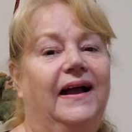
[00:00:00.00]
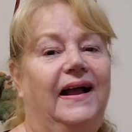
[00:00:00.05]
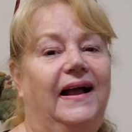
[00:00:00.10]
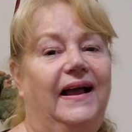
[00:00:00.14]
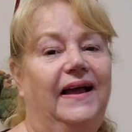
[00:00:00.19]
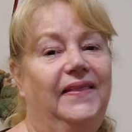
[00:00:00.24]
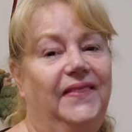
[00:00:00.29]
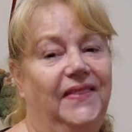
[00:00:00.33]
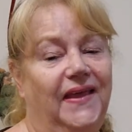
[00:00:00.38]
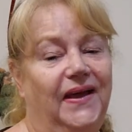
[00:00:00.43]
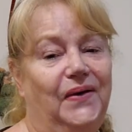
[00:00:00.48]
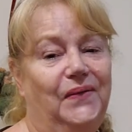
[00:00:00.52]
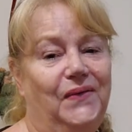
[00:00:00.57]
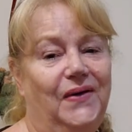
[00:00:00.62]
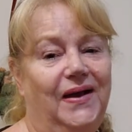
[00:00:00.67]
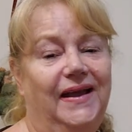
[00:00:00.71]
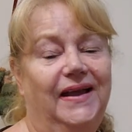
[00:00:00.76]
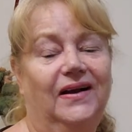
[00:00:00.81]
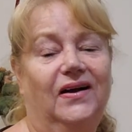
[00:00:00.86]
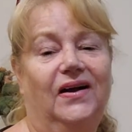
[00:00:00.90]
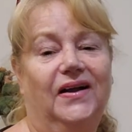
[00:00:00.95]
and that
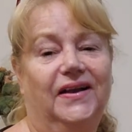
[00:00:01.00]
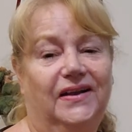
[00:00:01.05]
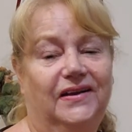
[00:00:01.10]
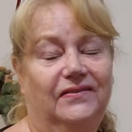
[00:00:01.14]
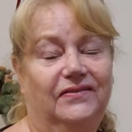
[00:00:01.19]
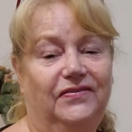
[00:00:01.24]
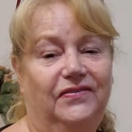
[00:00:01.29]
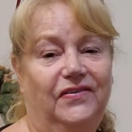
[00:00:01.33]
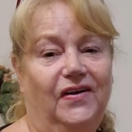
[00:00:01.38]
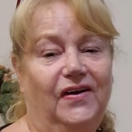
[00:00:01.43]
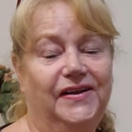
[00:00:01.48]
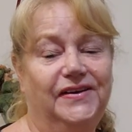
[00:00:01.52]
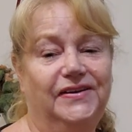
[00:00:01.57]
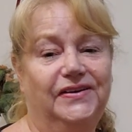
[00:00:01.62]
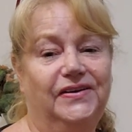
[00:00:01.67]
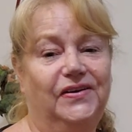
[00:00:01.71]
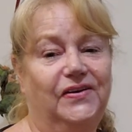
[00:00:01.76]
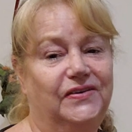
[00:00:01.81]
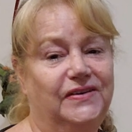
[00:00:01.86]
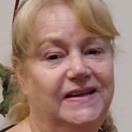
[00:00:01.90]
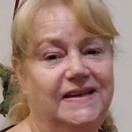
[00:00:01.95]
way I can find it
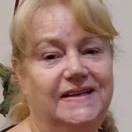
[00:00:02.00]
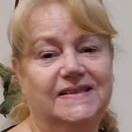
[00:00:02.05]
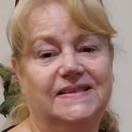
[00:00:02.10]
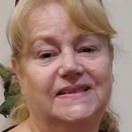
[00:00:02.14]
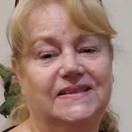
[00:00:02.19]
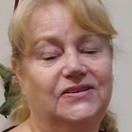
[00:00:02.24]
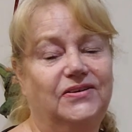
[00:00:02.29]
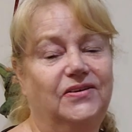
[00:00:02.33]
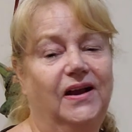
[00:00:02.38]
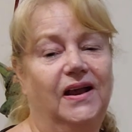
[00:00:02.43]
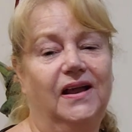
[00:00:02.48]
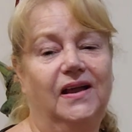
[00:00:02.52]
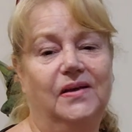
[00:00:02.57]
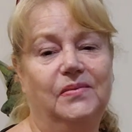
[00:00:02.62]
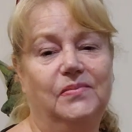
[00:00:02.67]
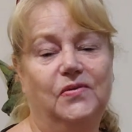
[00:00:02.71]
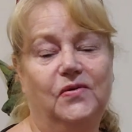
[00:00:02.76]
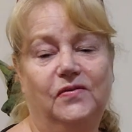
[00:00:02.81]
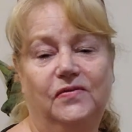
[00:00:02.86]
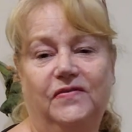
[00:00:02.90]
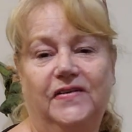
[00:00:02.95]
on
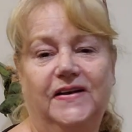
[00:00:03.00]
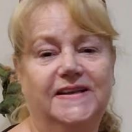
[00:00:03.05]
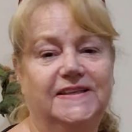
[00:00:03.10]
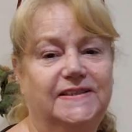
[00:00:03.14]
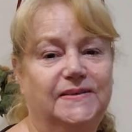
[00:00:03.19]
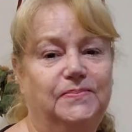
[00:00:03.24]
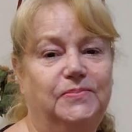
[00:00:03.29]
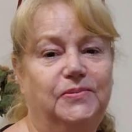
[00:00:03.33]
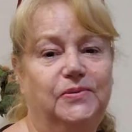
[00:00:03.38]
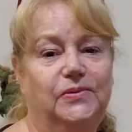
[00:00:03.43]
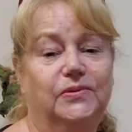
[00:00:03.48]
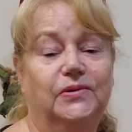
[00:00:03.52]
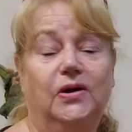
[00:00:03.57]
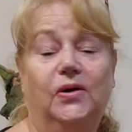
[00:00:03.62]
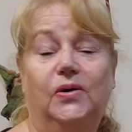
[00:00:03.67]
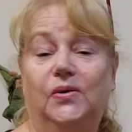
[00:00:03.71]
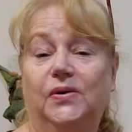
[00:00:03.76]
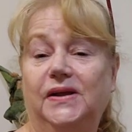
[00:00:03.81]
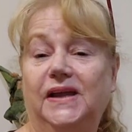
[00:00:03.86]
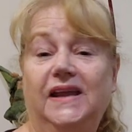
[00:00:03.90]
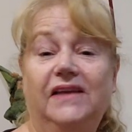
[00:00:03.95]
Instagram or Facebook
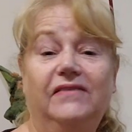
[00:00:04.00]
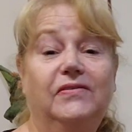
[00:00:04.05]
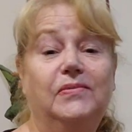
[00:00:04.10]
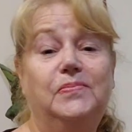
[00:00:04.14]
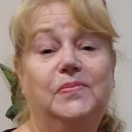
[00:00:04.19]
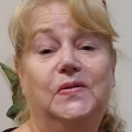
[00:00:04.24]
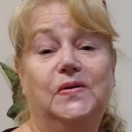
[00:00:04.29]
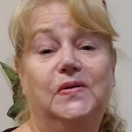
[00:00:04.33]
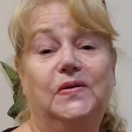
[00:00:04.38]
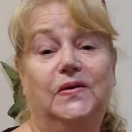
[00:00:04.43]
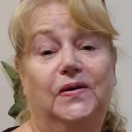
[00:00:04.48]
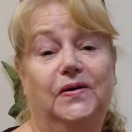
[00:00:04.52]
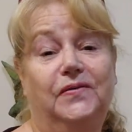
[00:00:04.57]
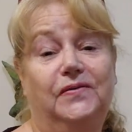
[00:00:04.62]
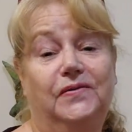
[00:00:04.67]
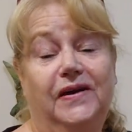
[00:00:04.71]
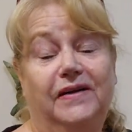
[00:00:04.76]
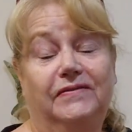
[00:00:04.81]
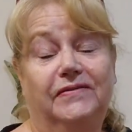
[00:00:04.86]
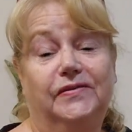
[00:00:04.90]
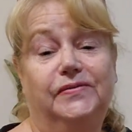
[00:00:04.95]
or even put it on
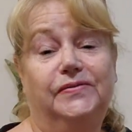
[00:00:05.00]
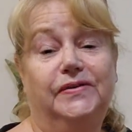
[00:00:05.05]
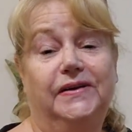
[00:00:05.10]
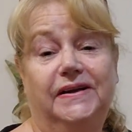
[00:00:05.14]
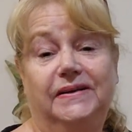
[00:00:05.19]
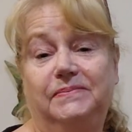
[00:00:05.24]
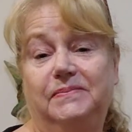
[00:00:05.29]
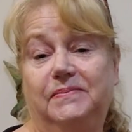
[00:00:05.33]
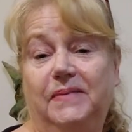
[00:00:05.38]
Ravelry.